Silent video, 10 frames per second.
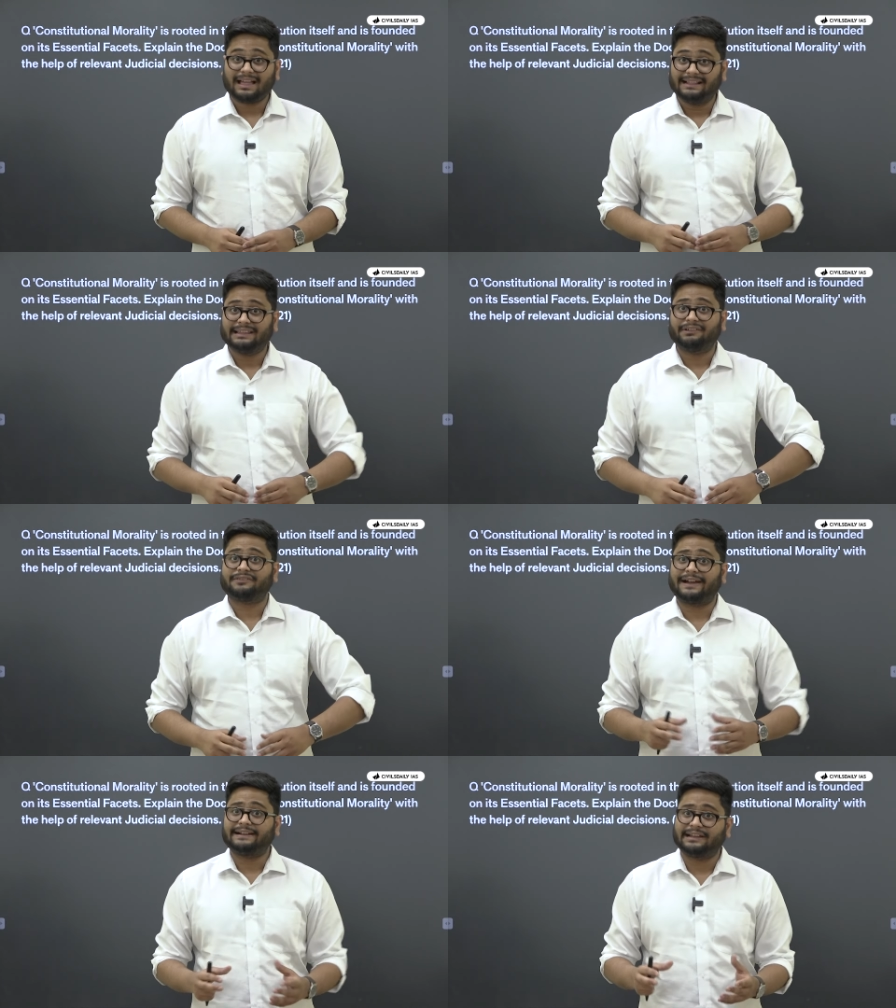And they were
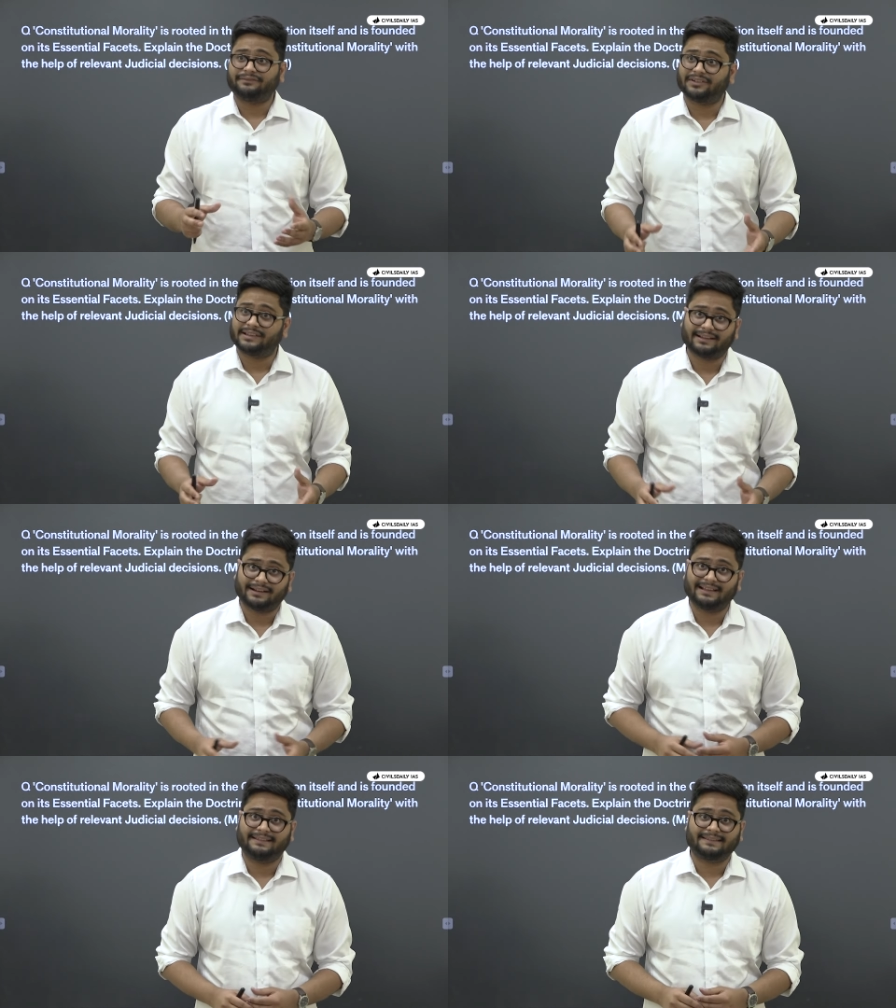fighting for their
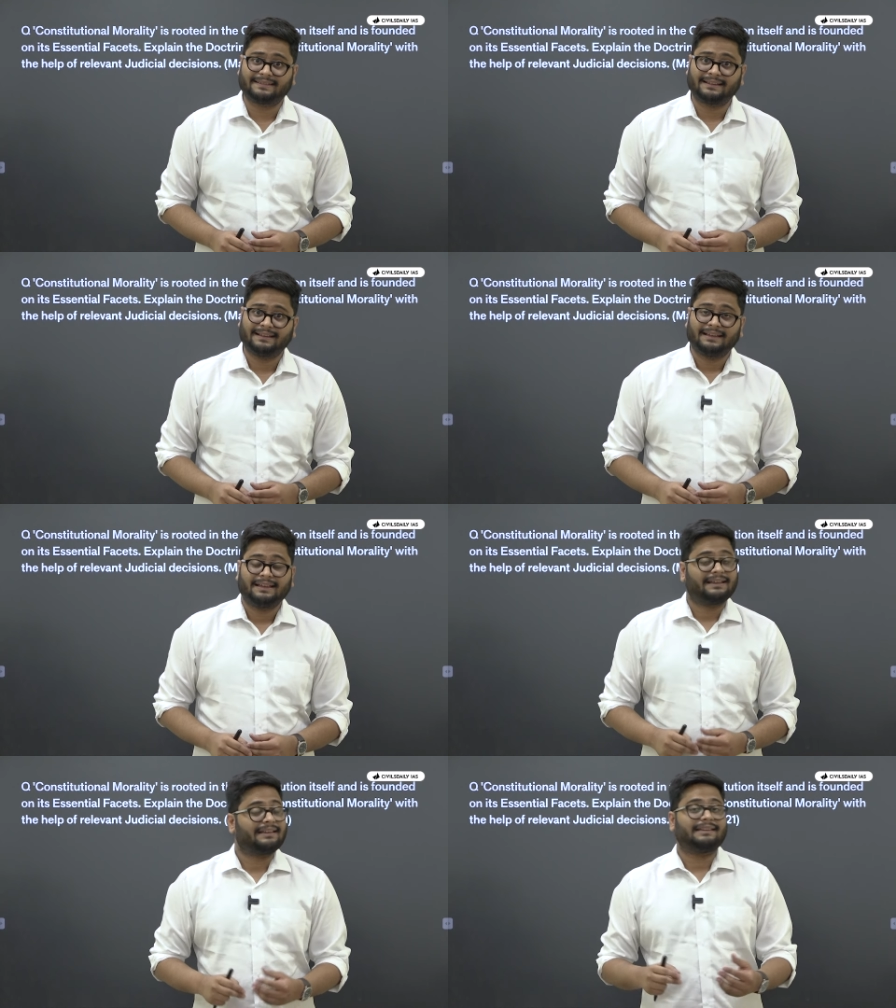rights.
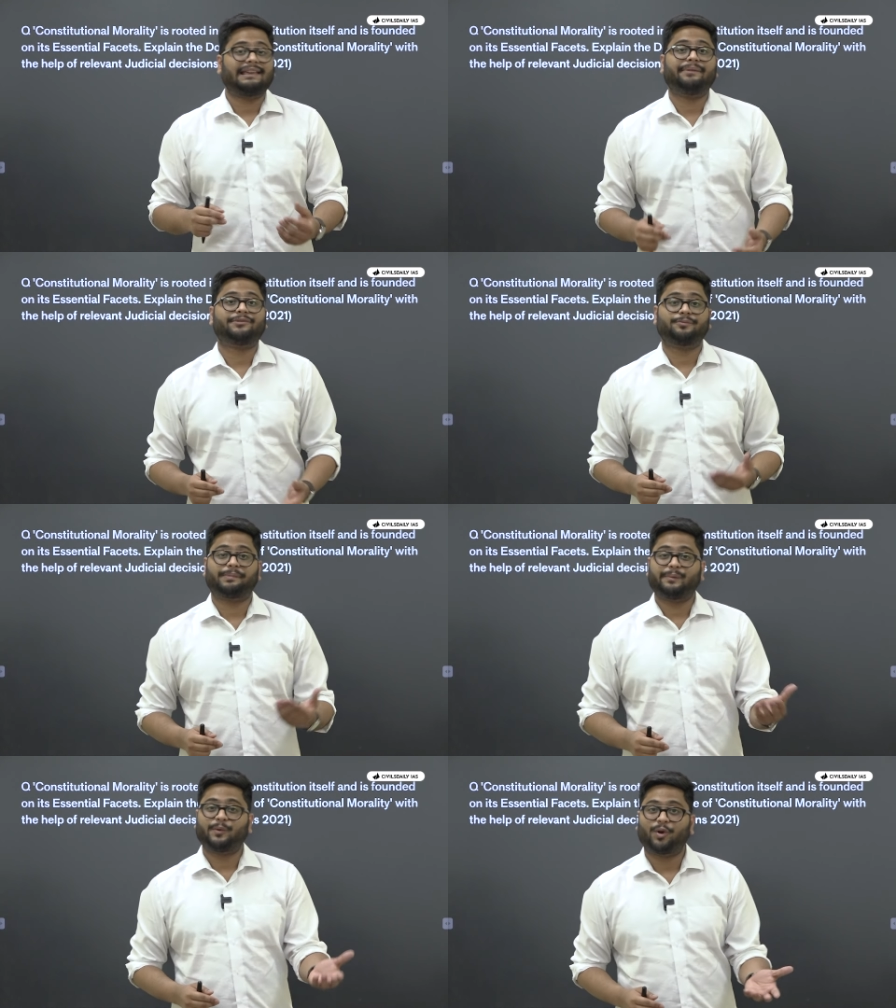Came
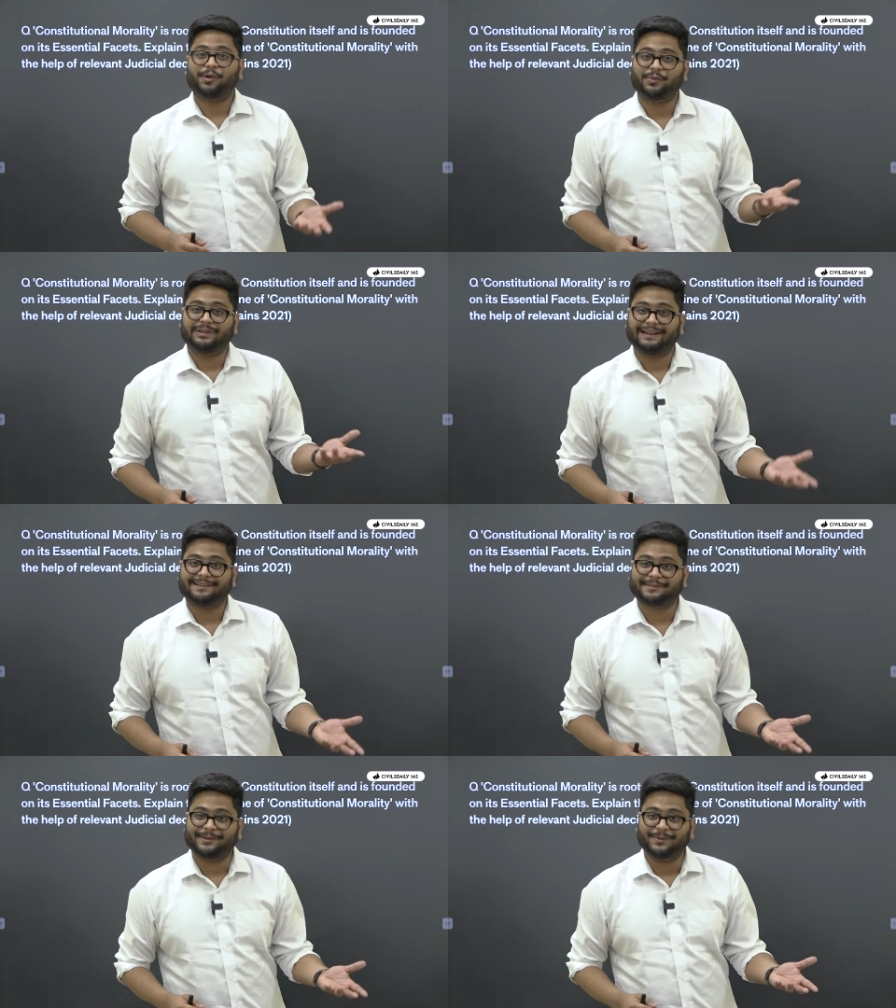Supreme Court to the
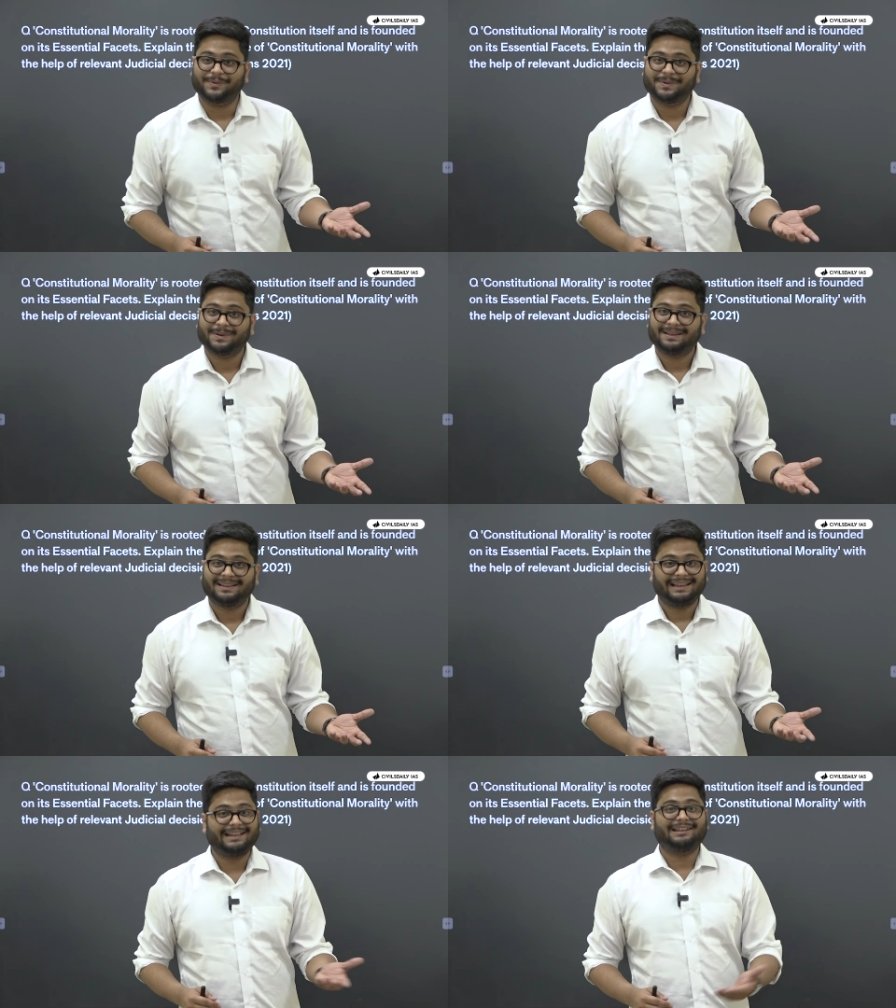rescue
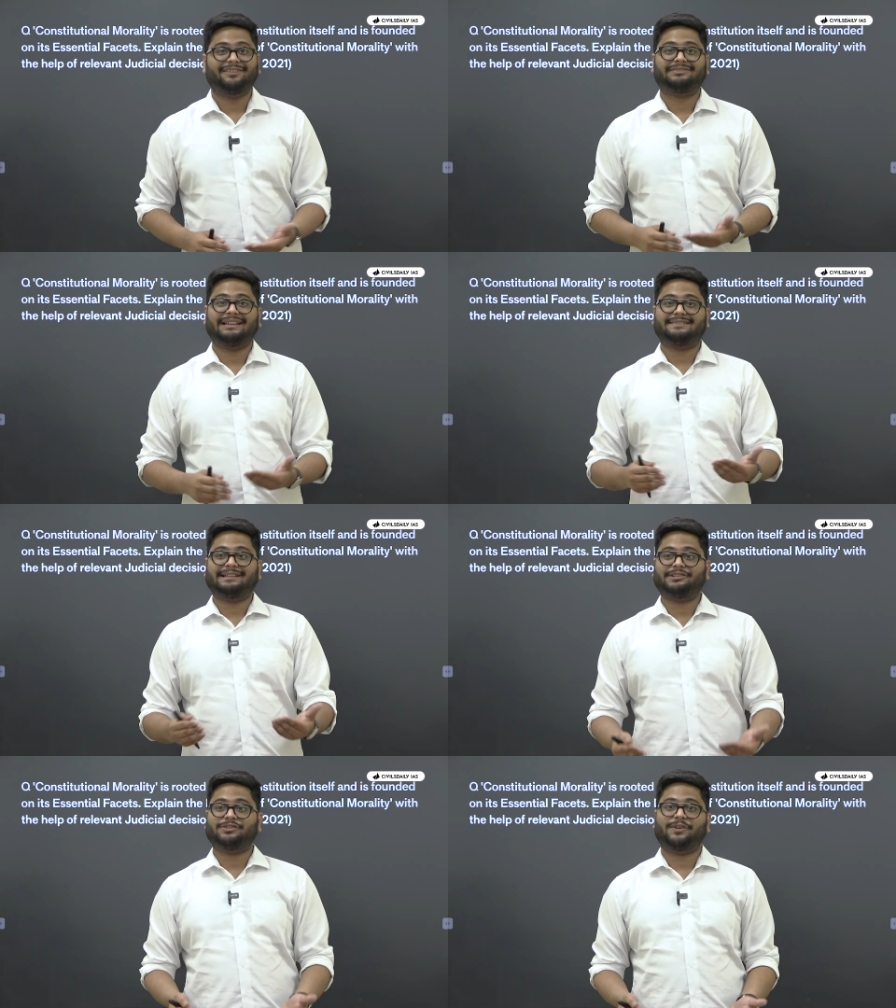in Navtej
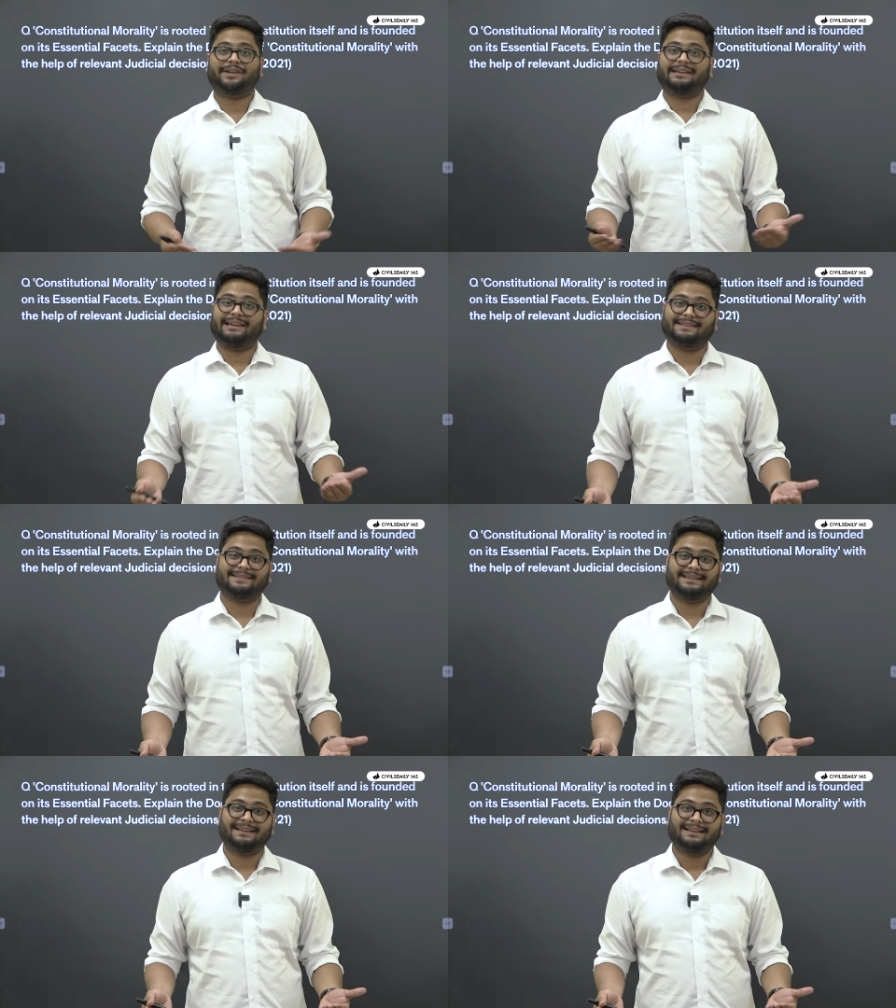Singh Johar
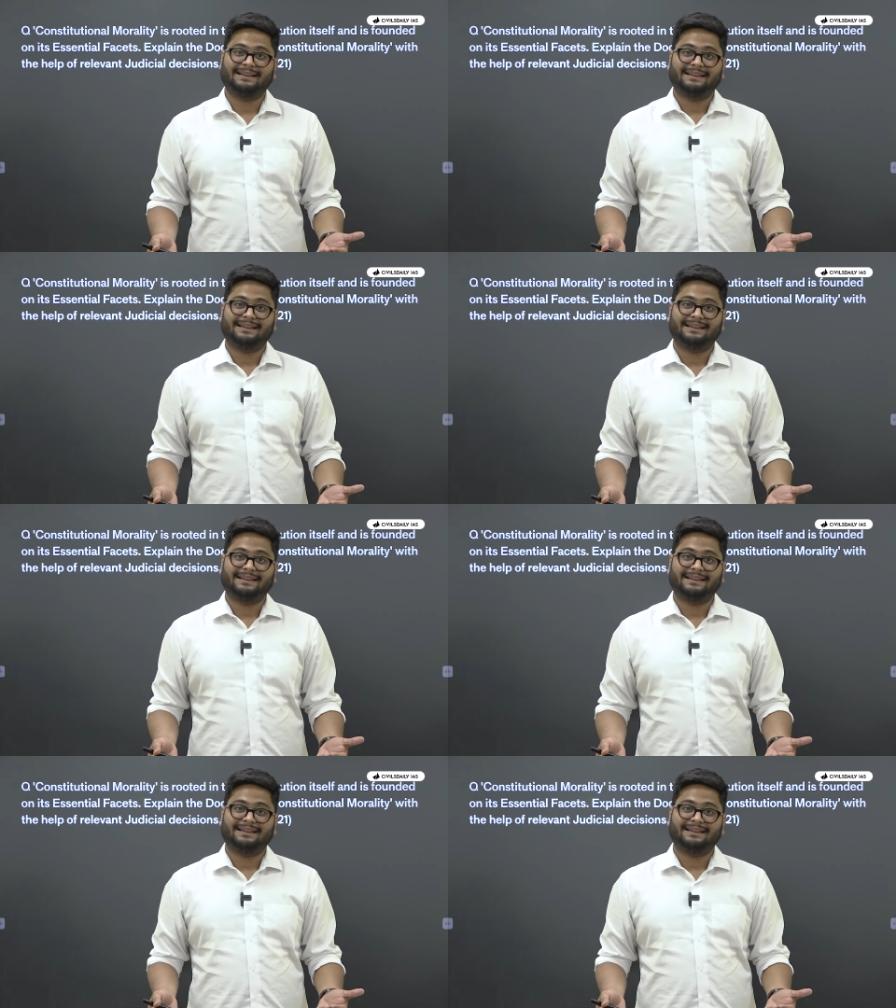case